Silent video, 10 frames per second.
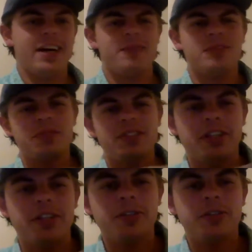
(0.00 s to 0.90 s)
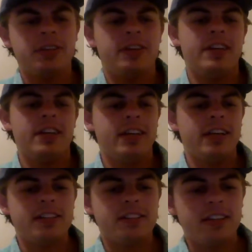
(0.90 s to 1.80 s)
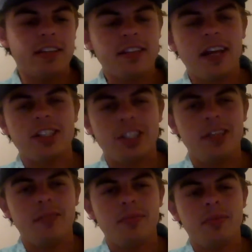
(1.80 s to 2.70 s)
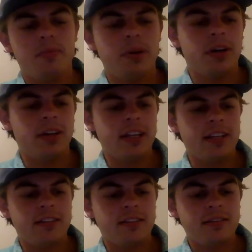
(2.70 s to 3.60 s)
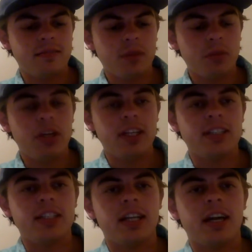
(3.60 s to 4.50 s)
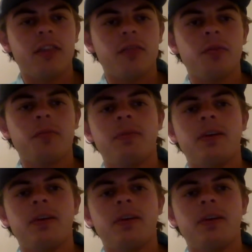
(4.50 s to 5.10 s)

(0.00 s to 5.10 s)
This material, it's not cheap, but it is pretty easy to cut through.